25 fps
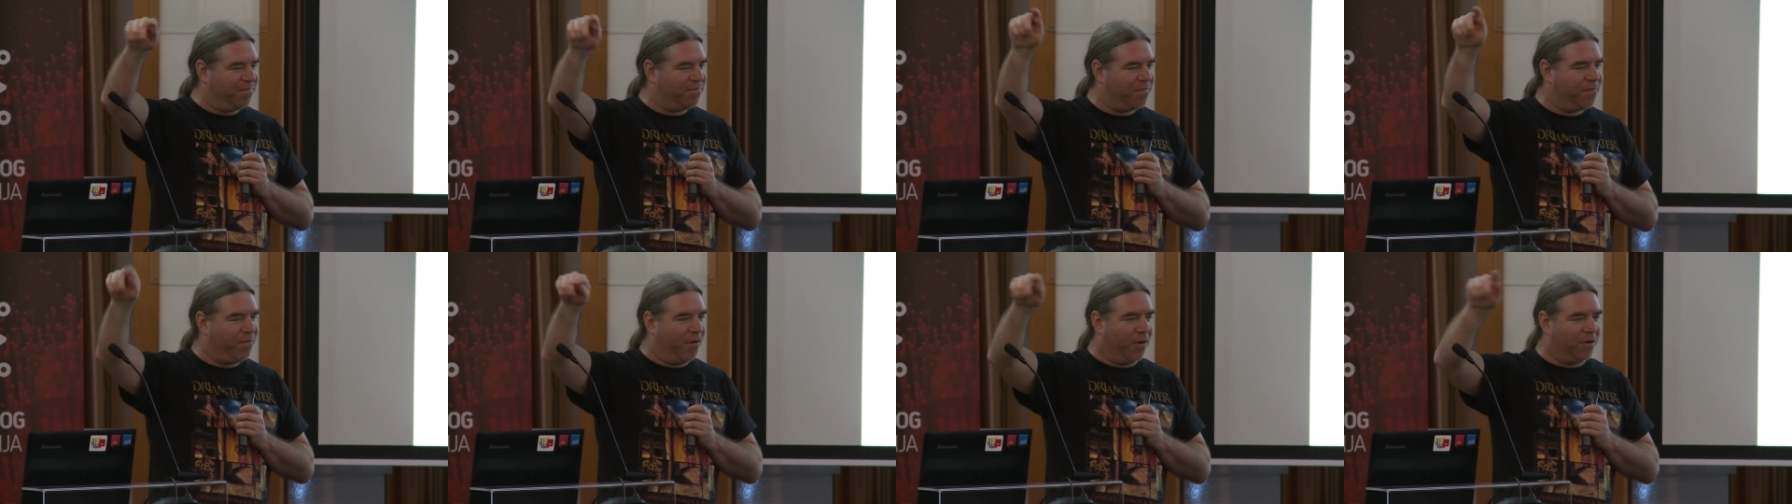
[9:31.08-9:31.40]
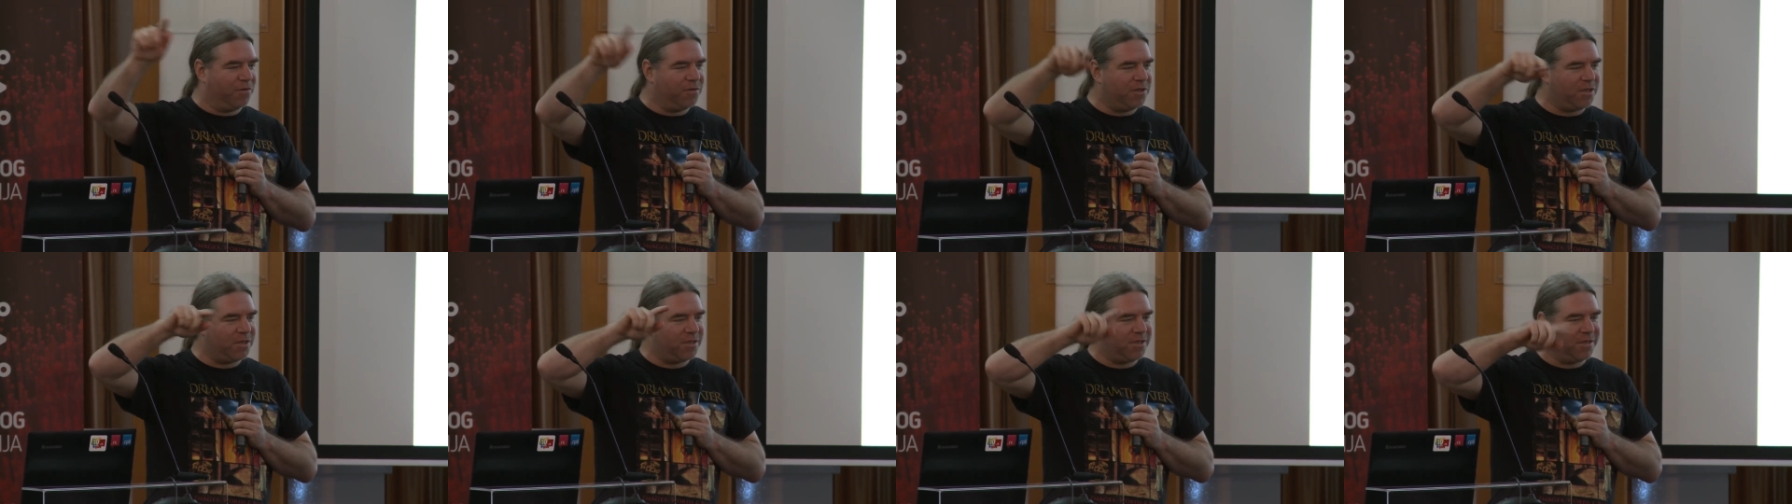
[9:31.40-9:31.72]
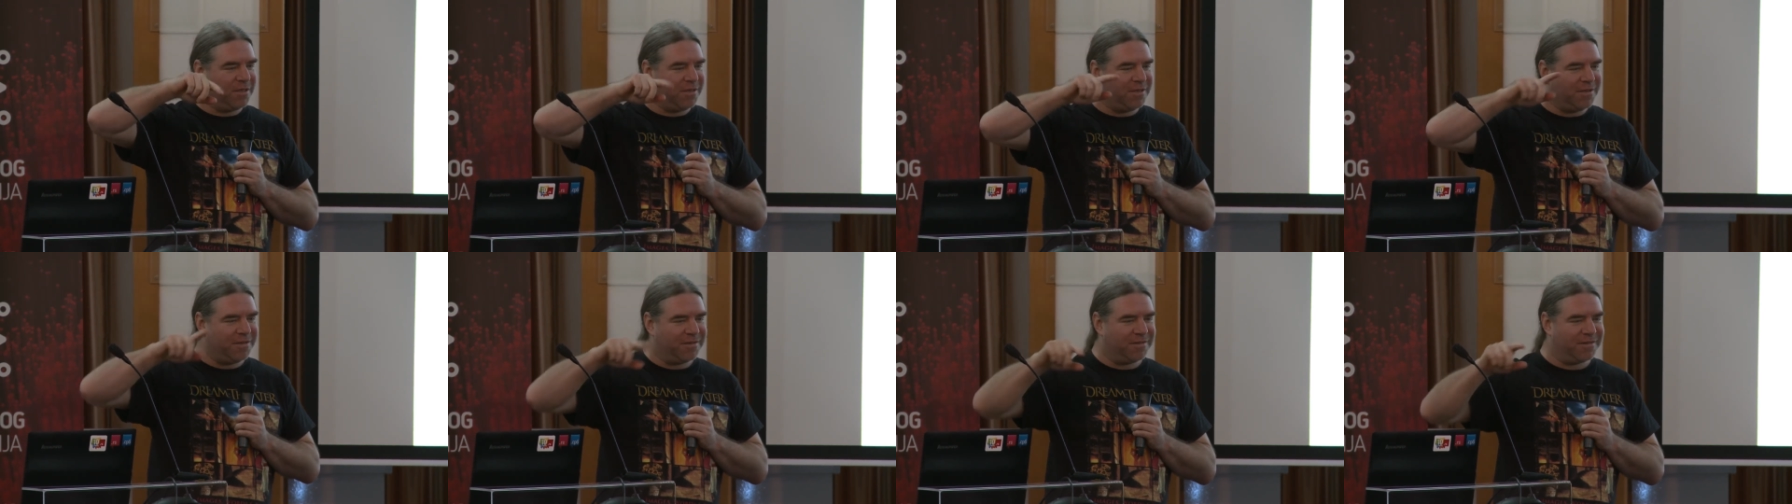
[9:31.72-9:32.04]
font,
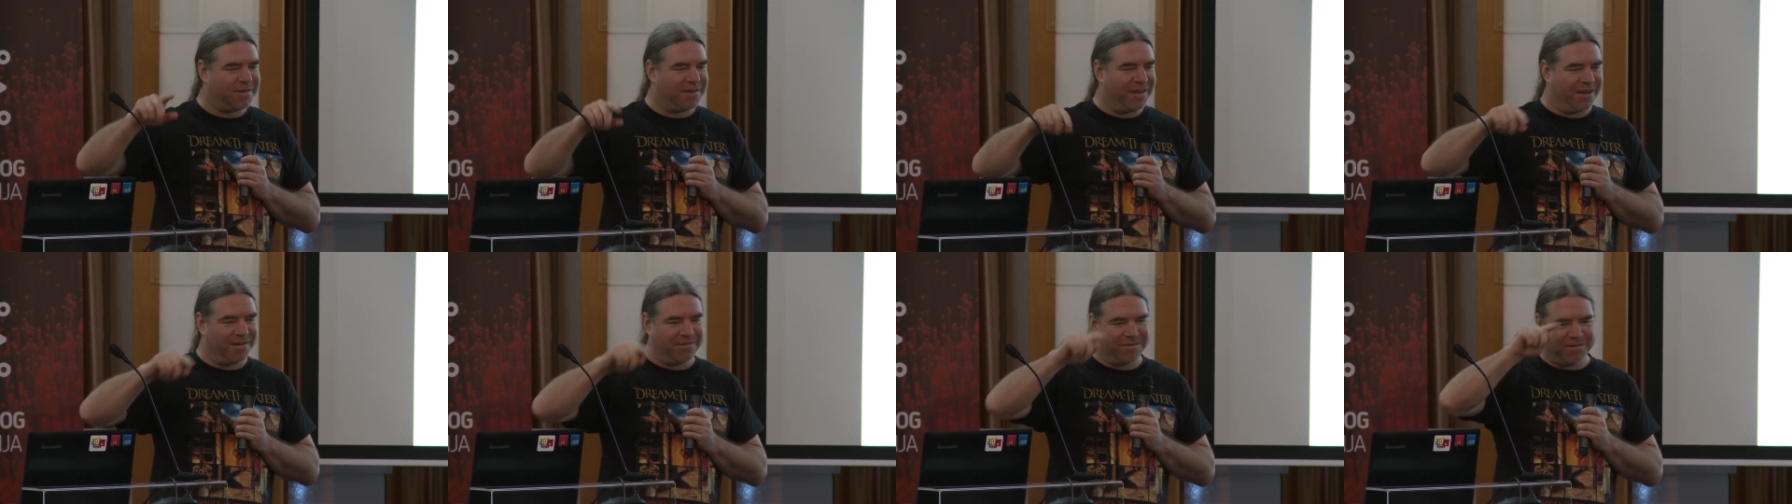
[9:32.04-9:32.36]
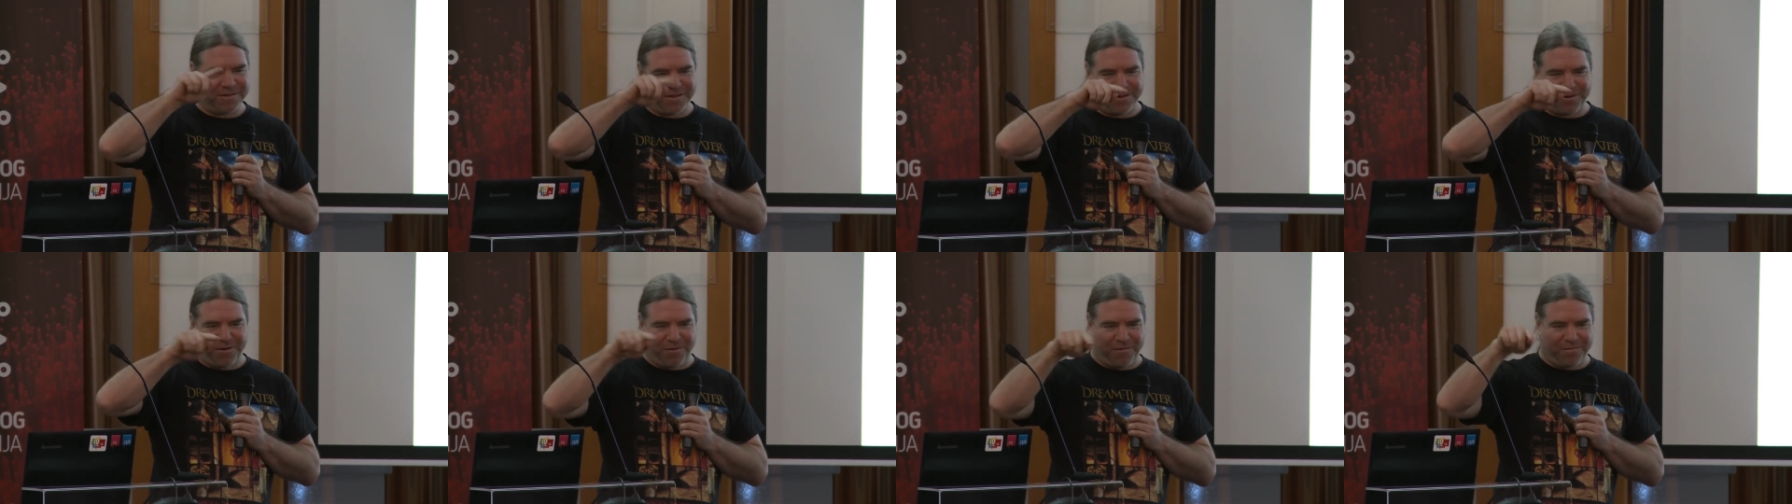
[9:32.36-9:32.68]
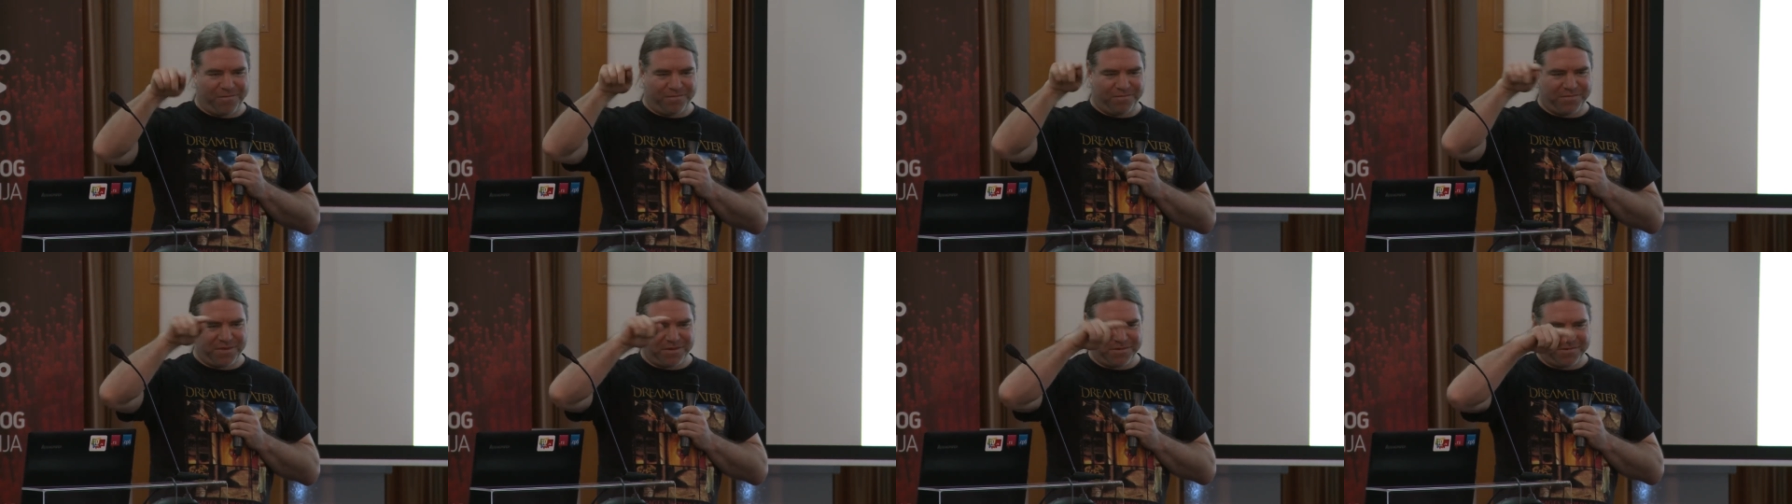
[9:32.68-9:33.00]
and you
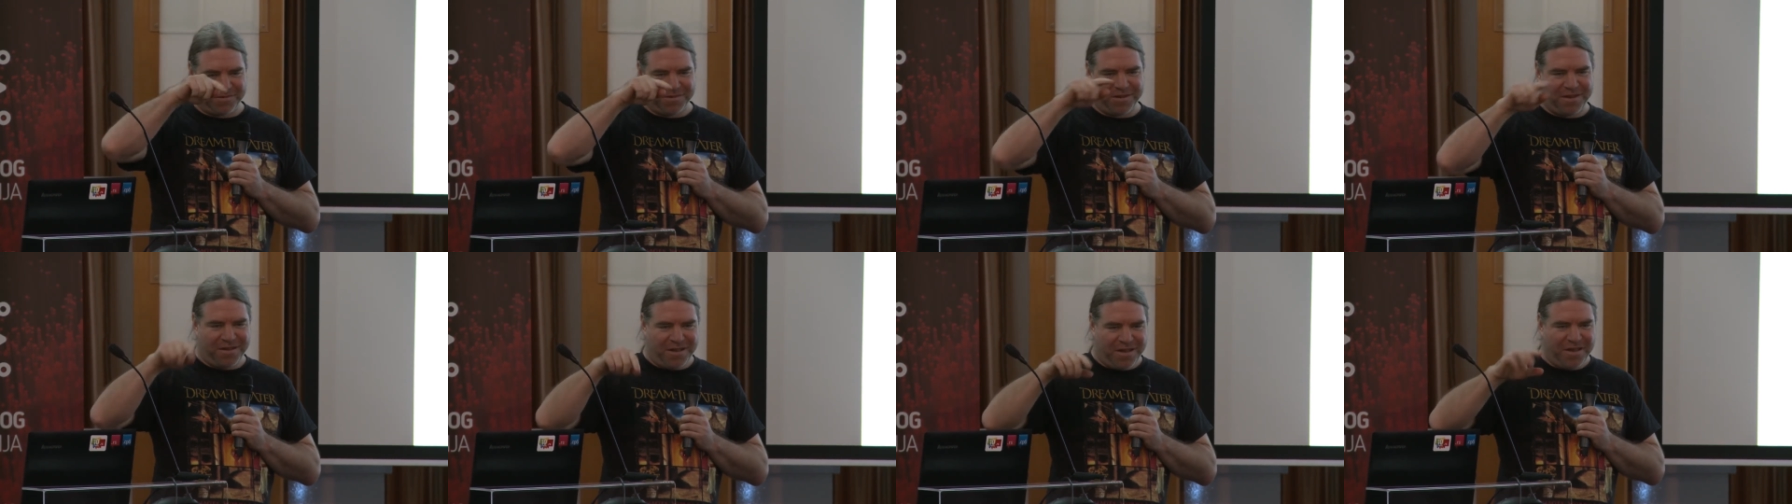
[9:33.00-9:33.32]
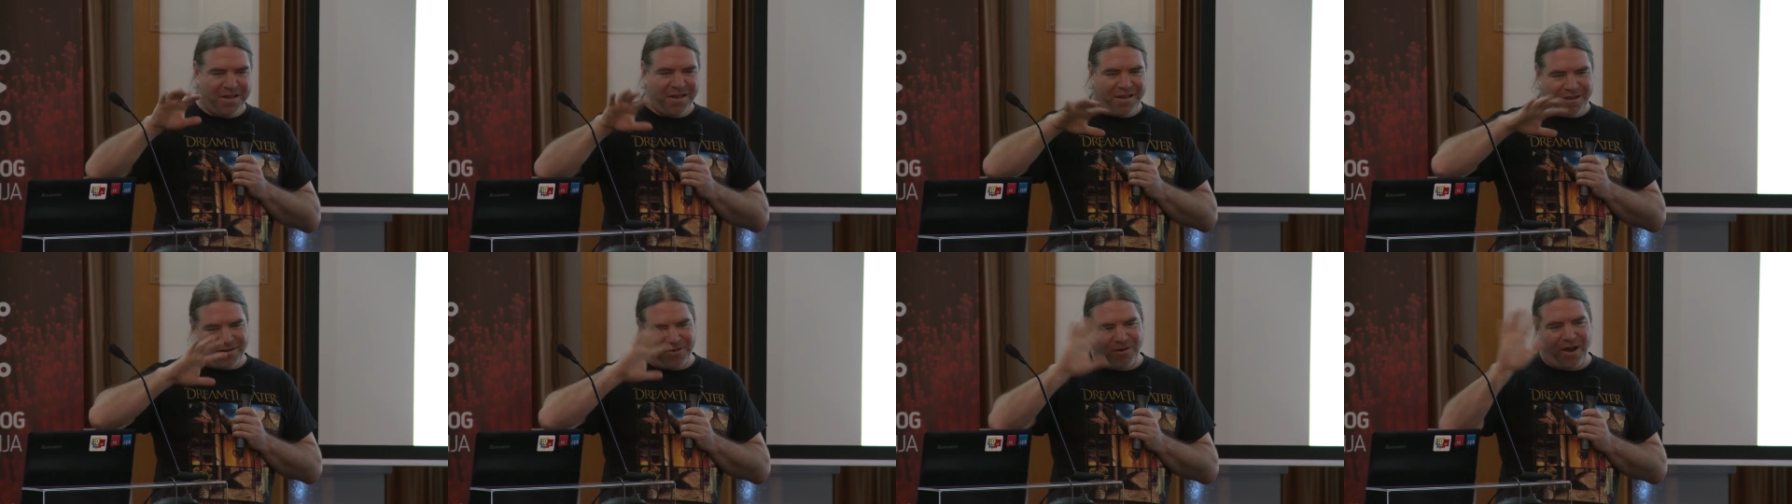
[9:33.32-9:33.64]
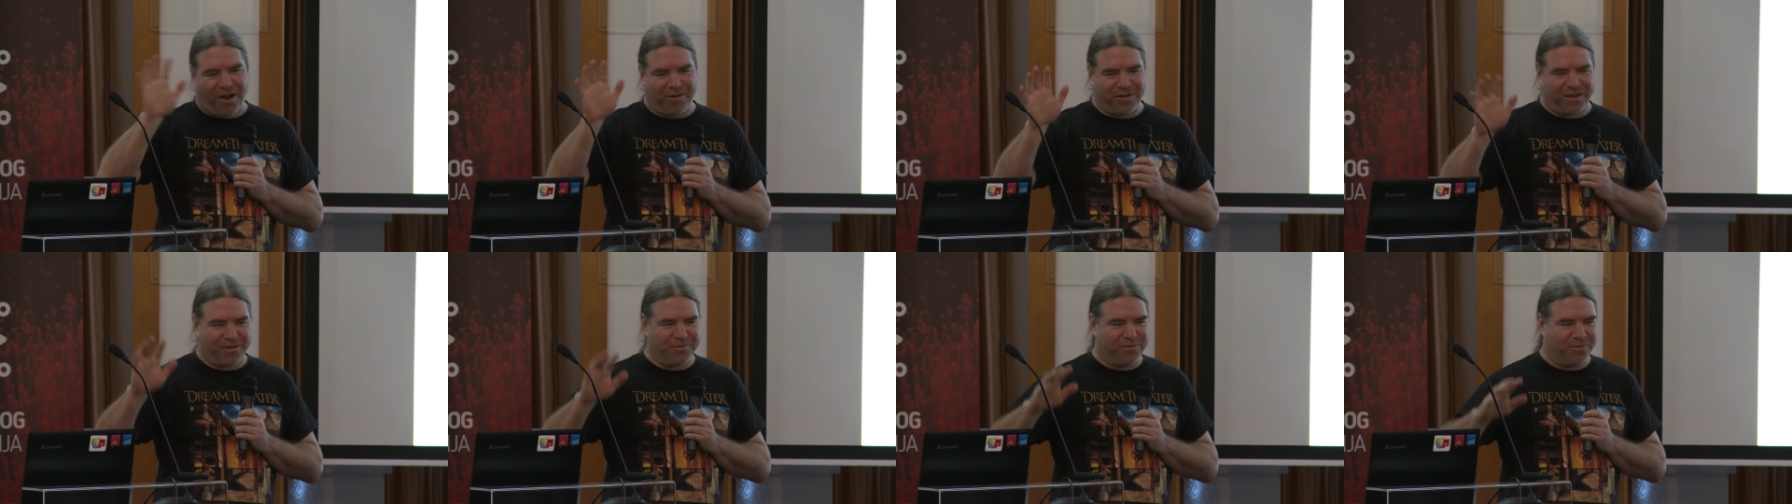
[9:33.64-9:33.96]
know
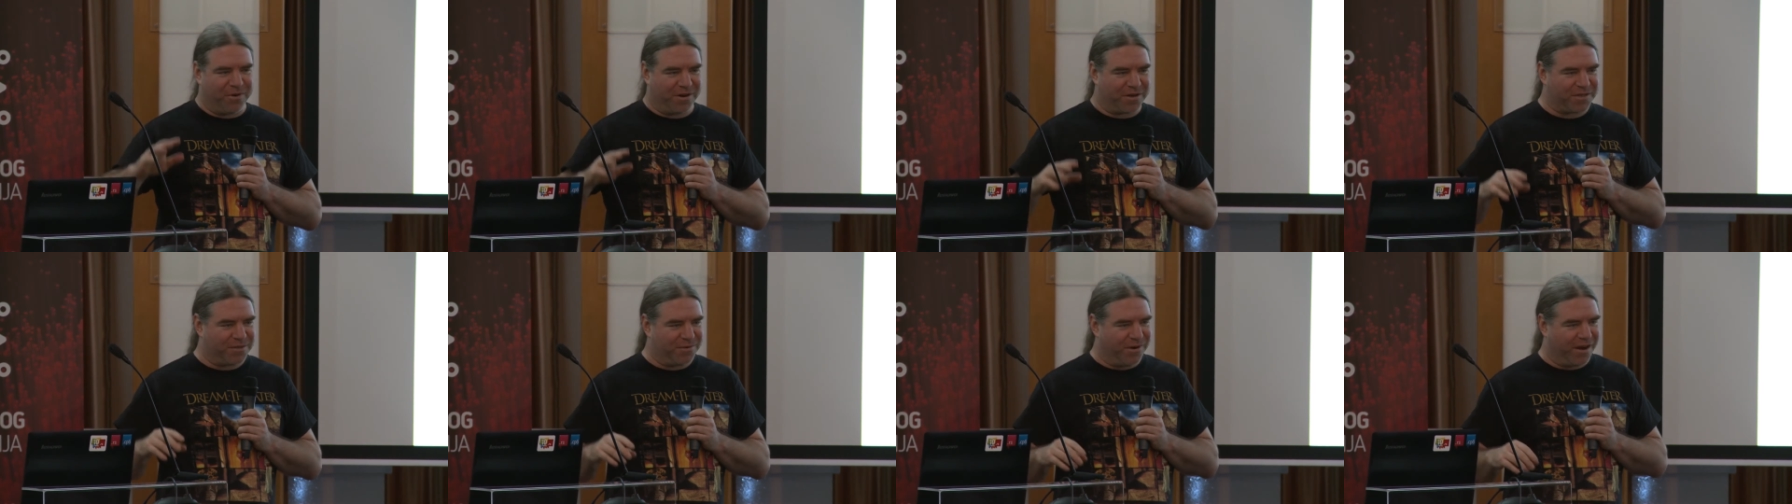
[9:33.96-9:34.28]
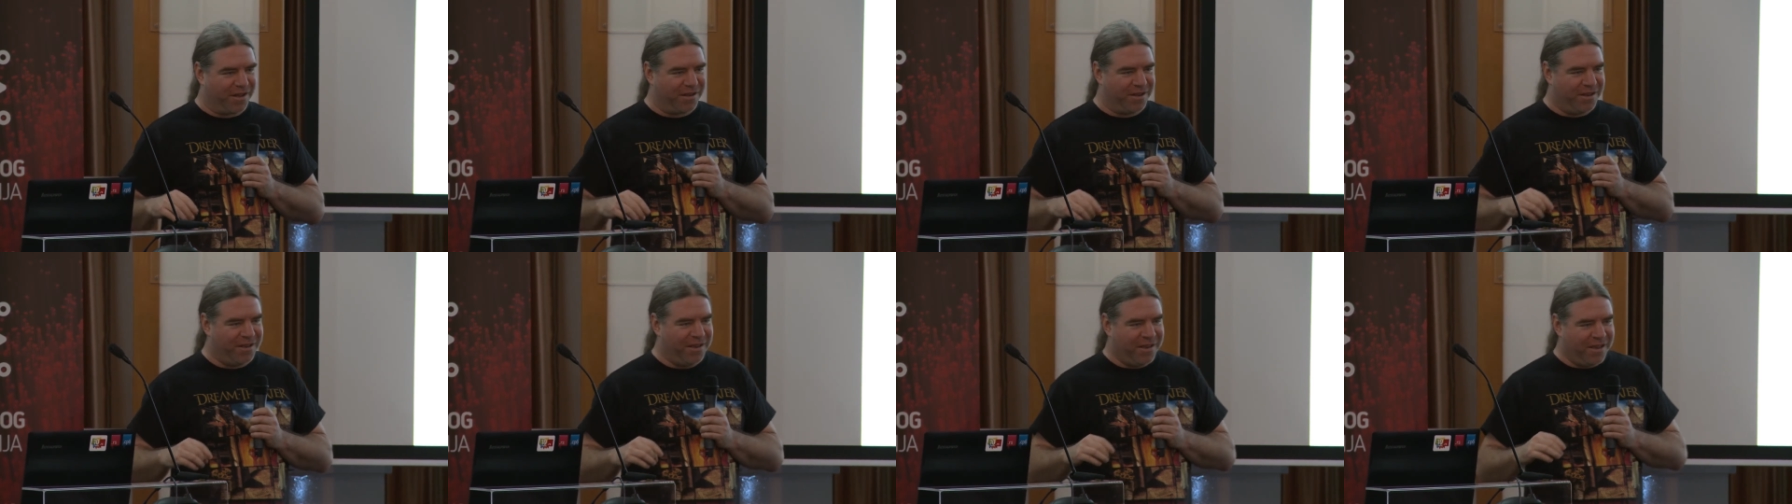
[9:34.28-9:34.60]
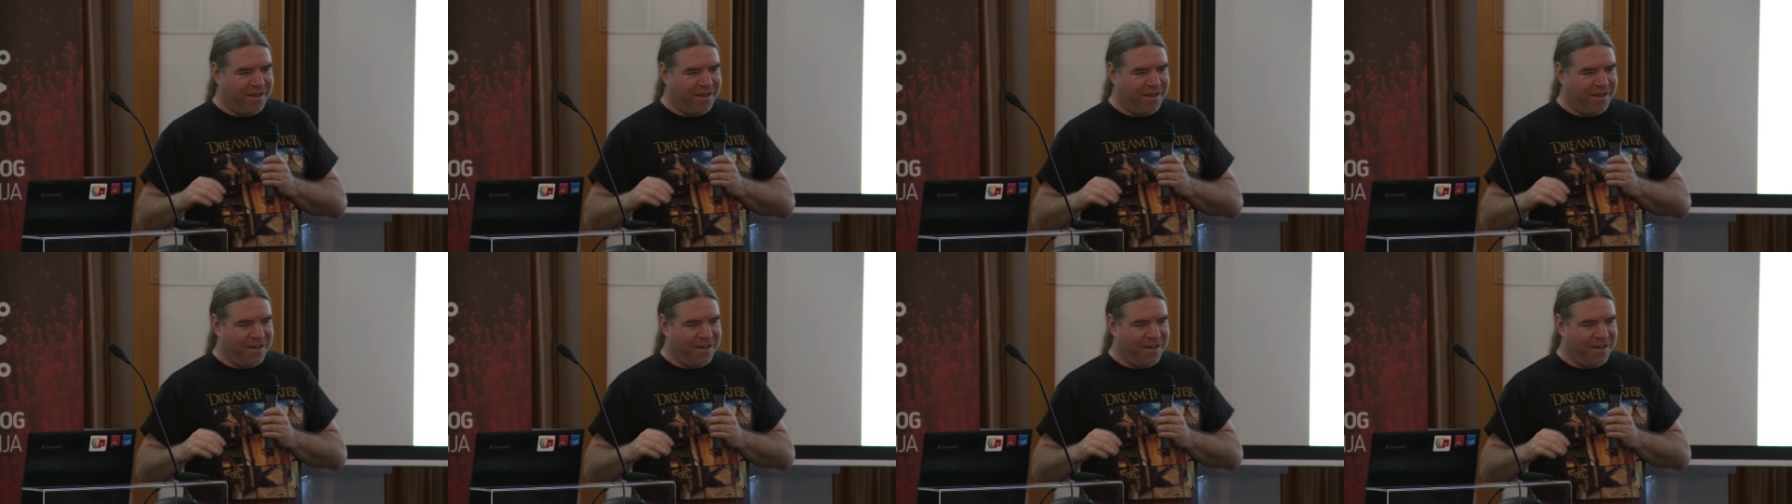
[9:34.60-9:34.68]
how that works, right?